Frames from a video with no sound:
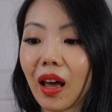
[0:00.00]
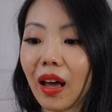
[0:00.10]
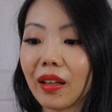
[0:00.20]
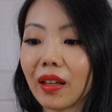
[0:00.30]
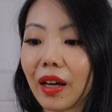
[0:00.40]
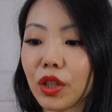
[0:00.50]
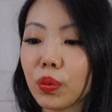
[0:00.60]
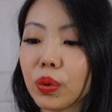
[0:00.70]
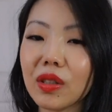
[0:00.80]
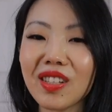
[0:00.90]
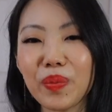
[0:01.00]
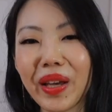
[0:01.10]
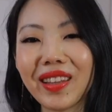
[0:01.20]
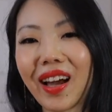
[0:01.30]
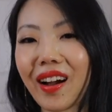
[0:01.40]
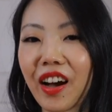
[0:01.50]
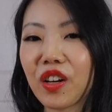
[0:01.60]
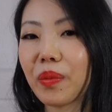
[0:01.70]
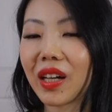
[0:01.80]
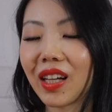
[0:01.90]
and that you wouldn't spend that kind
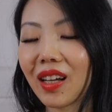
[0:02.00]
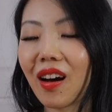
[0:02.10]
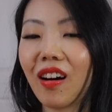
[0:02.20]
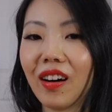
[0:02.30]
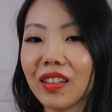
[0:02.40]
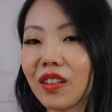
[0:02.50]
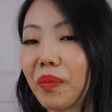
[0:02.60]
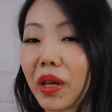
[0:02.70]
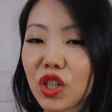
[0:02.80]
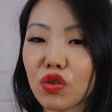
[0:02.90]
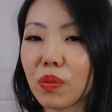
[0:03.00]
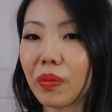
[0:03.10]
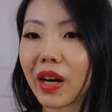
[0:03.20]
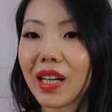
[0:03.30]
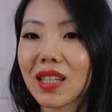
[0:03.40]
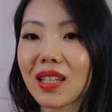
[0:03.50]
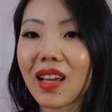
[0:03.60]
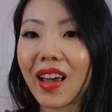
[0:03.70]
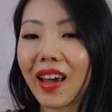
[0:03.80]
of money on the mainstream brands.